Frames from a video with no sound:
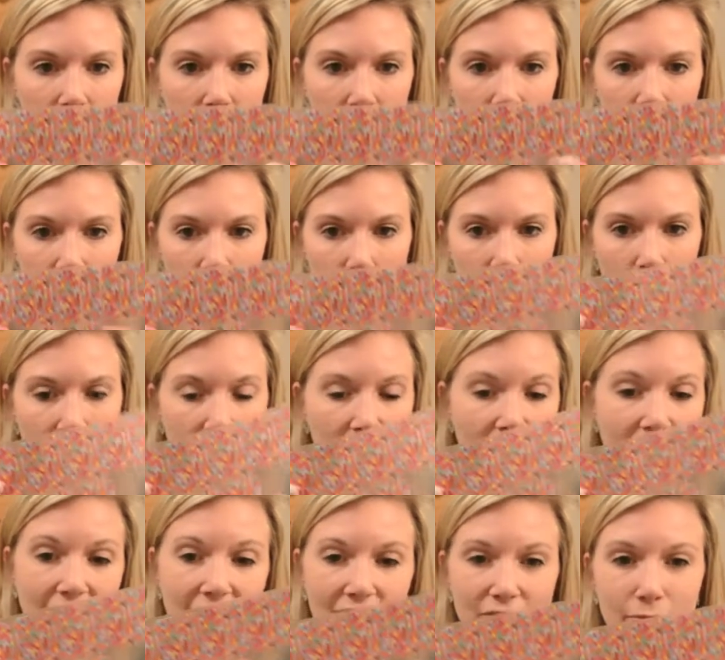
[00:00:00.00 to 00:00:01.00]
And so I
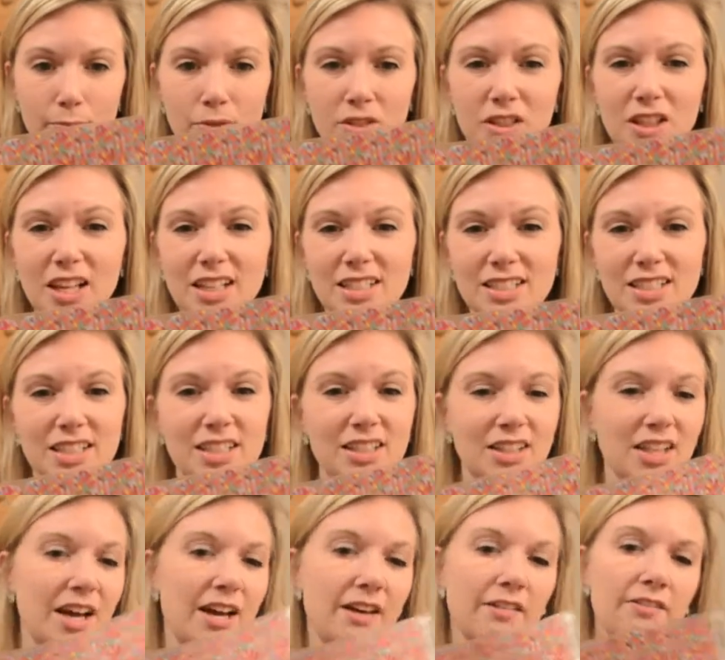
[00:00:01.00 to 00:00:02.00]
have plenty
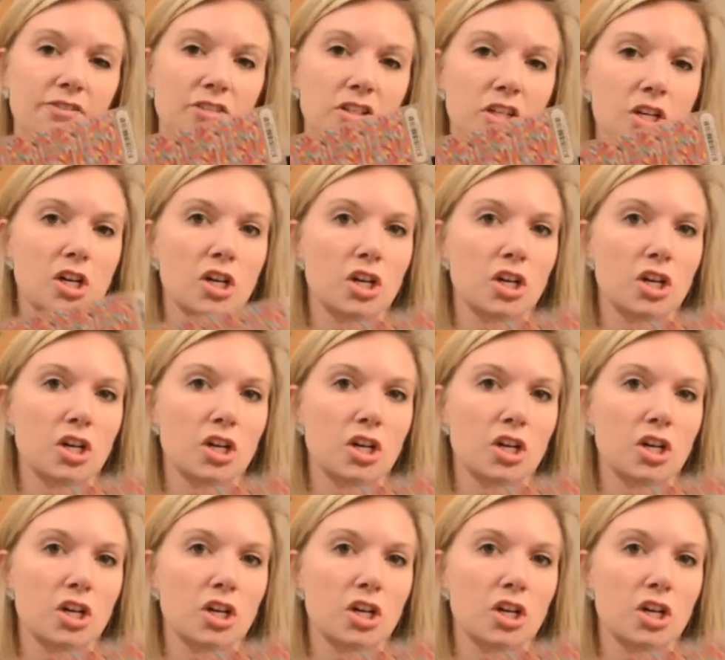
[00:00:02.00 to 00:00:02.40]
left